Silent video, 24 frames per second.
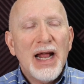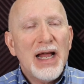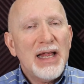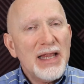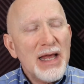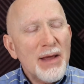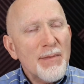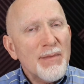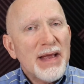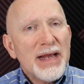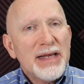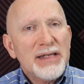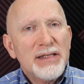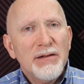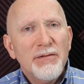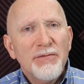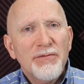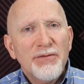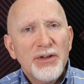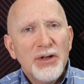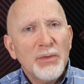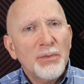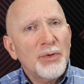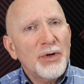And that makes them
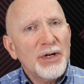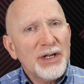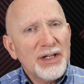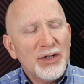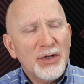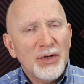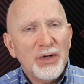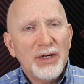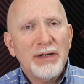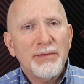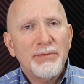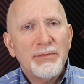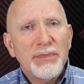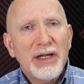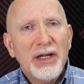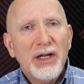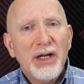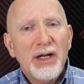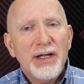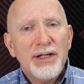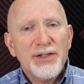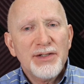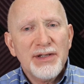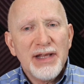feel pretty good
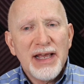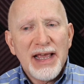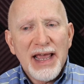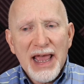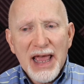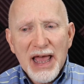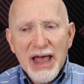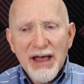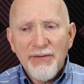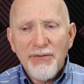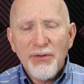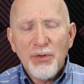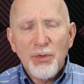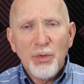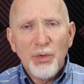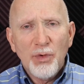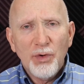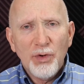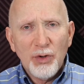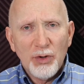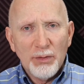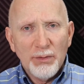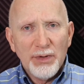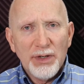because they have
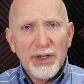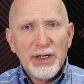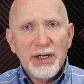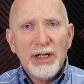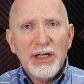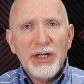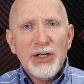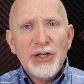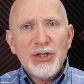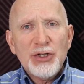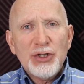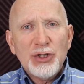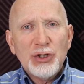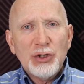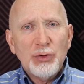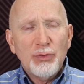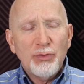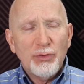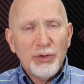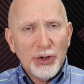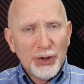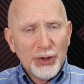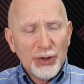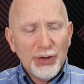room
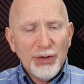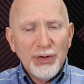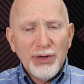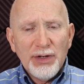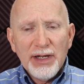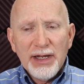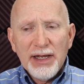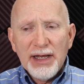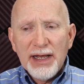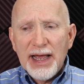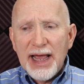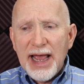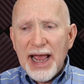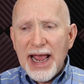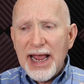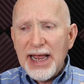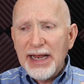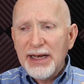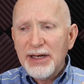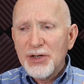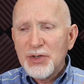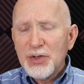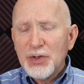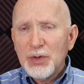to learn
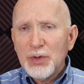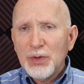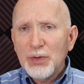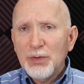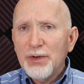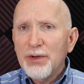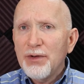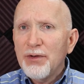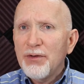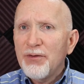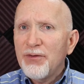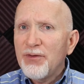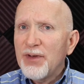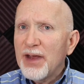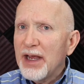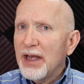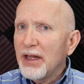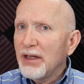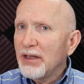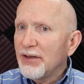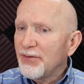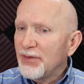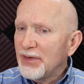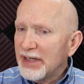and to
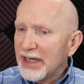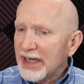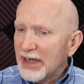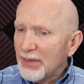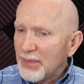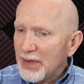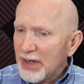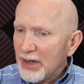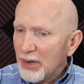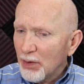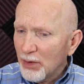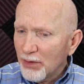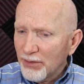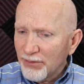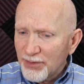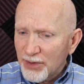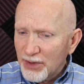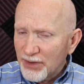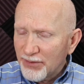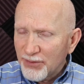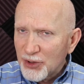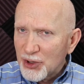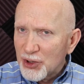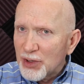fail if need be, or
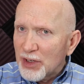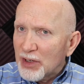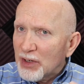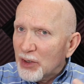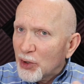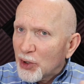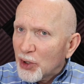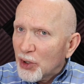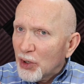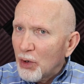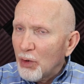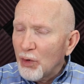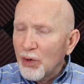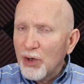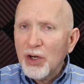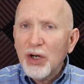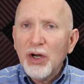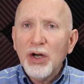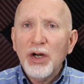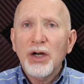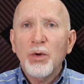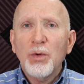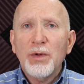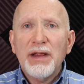if it should
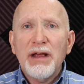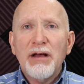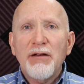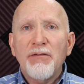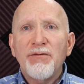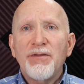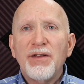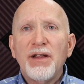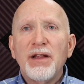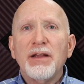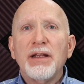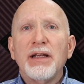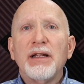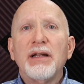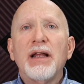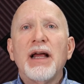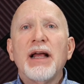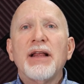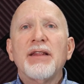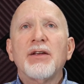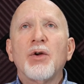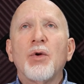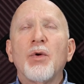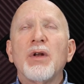occur, without feeling
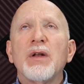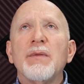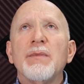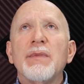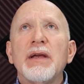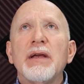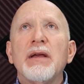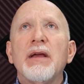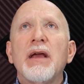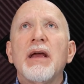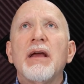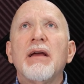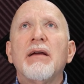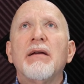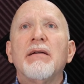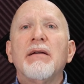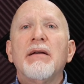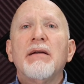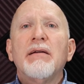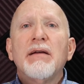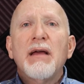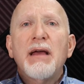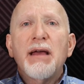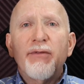like they're going to be
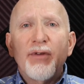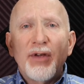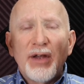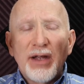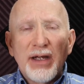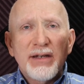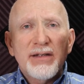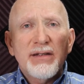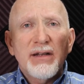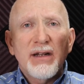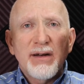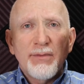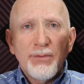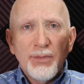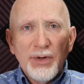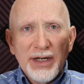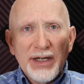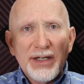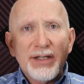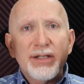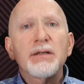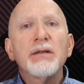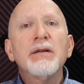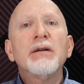having a ton of
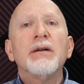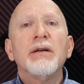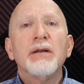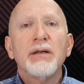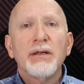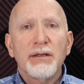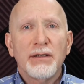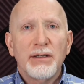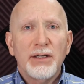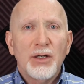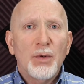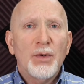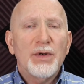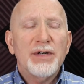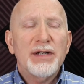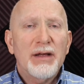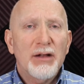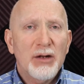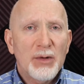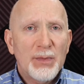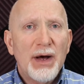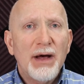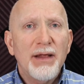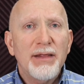bricks lowered
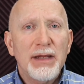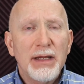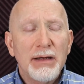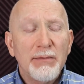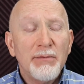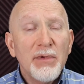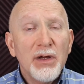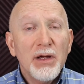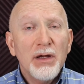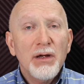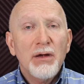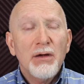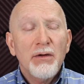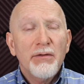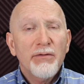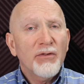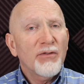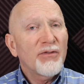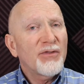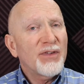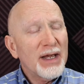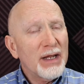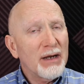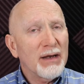down upon them
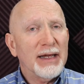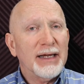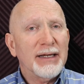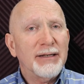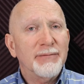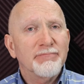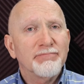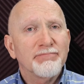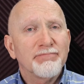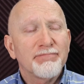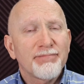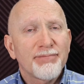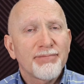for failing.